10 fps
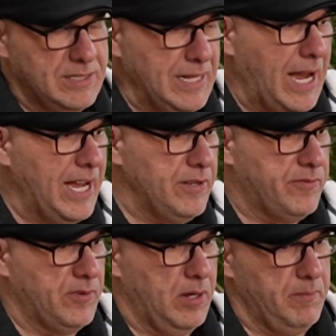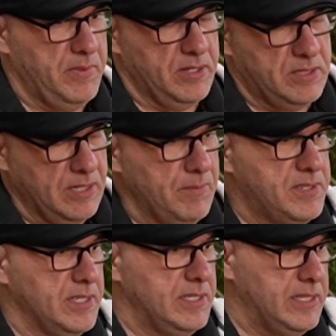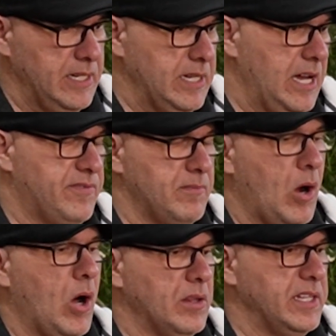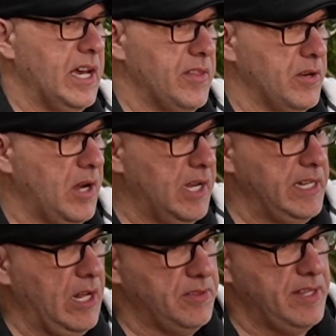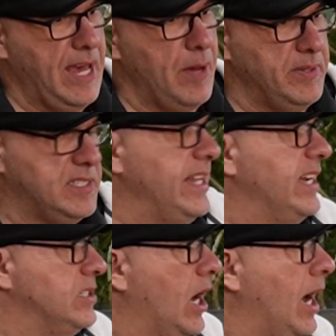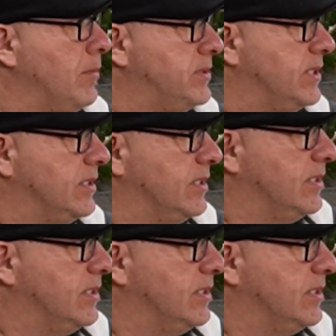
die from their substance. They die from all the other unhealthy habits they adopt.